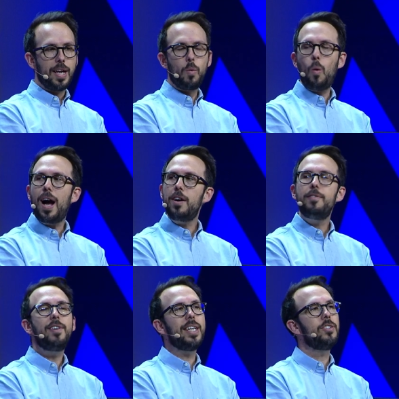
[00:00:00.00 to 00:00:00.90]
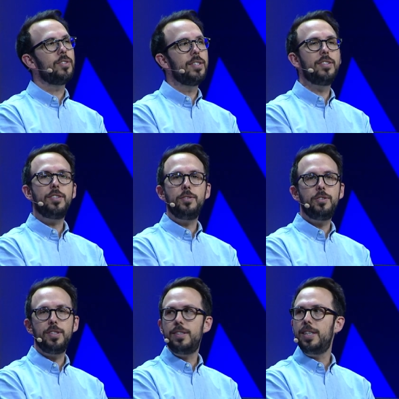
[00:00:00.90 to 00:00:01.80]
like why are financial
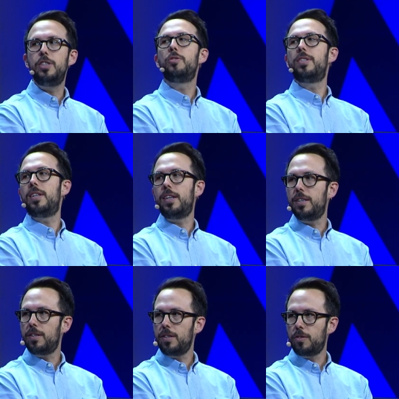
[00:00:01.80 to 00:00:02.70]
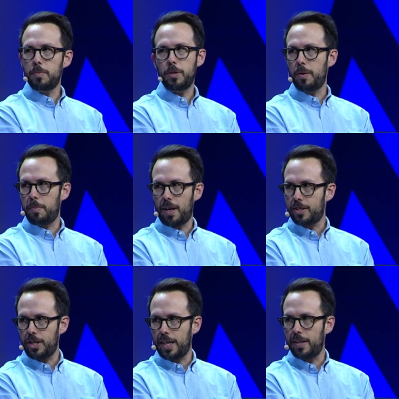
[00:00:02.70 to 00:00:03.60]
institutions interested in crypto and
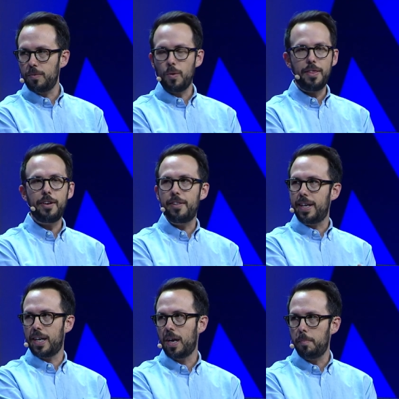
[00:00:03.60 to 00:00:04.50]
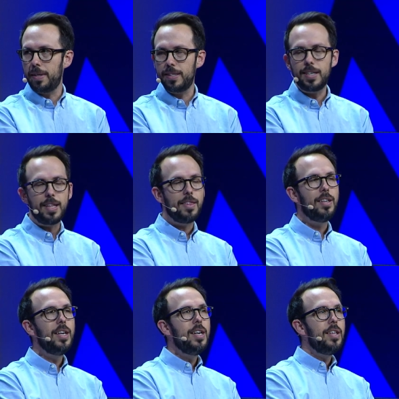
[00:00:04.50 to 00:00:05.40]
blockchain right. when they're the incumbents and
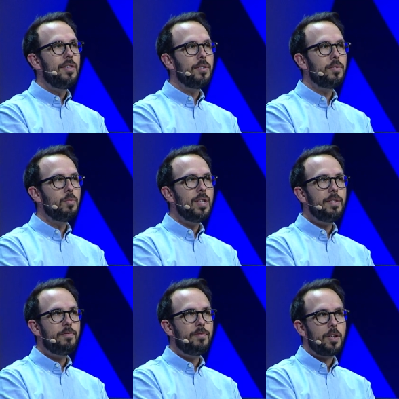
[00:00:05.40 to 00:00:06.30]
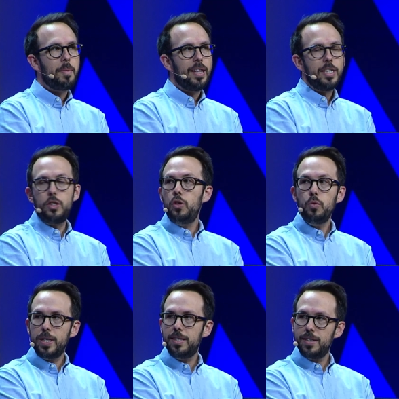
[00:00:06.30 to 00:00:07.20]
there's really fundamentally two
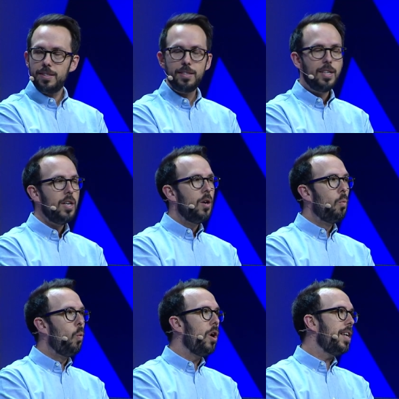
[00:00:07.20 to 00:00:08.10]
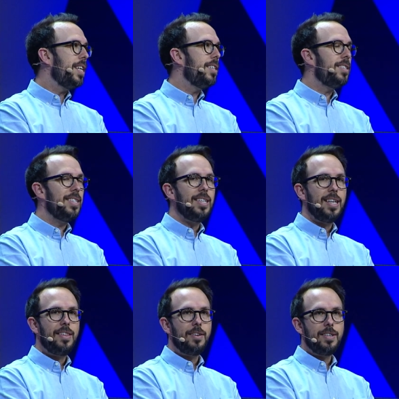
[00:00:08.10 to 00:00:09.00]
reasons one is
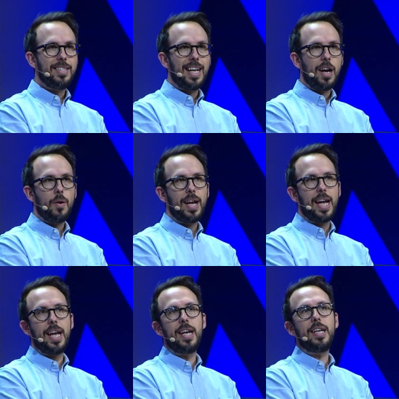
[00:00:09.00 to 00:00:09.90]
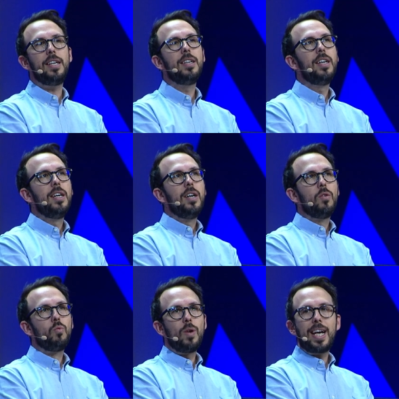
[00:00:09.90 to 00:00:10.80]
there is now a
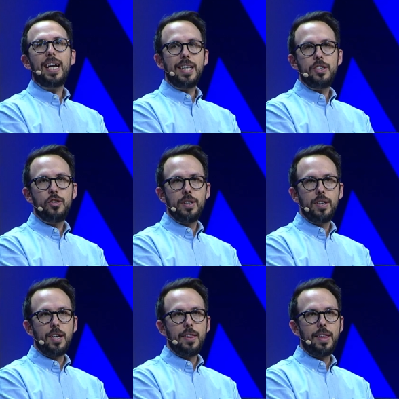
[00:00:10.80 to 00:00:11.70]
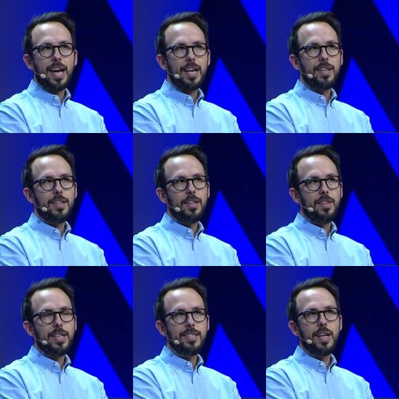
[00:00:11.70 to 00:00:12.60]
recognition that
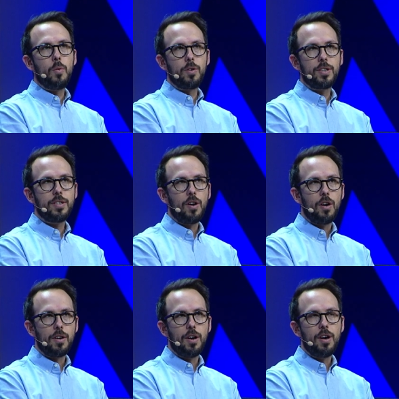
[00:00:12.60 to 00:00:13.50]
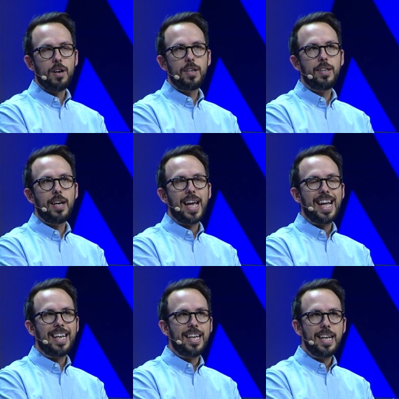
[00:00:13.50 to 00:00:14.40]
these networks are on
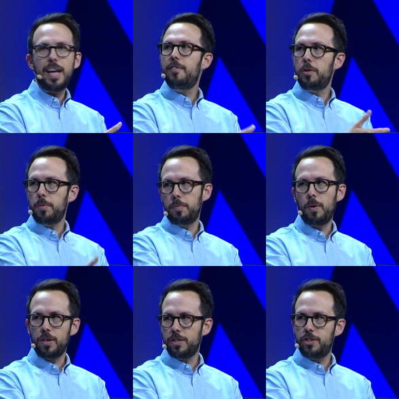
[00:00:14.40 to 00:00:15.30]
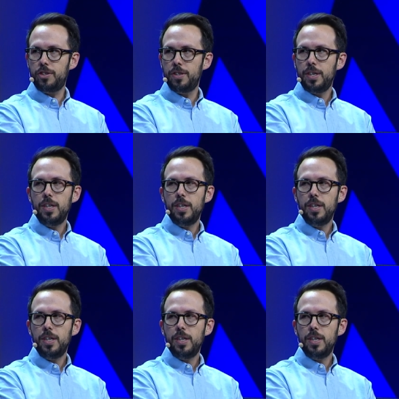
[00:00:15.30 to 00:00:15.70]
an inevitable march